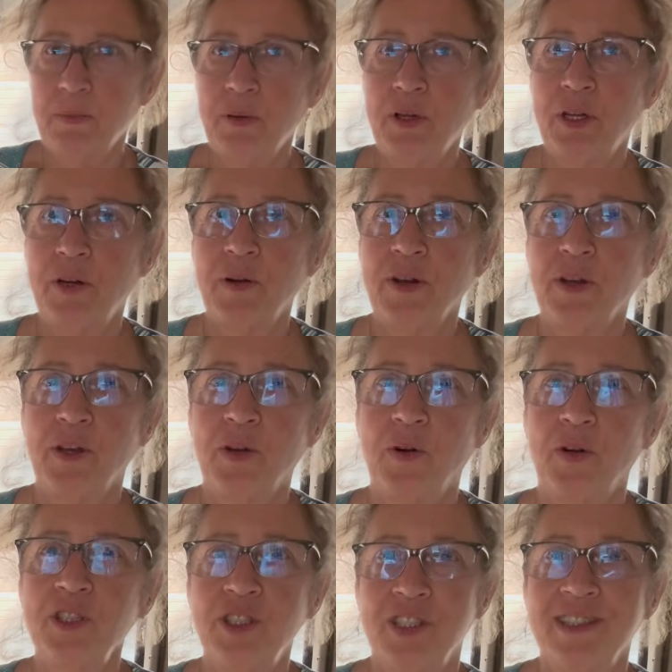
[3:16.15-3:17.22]
it on a
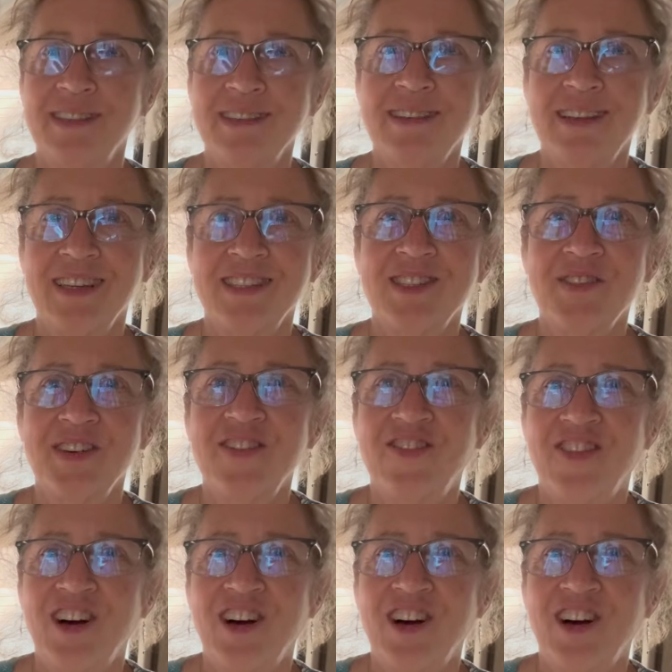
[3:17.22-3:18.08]
cushion because it would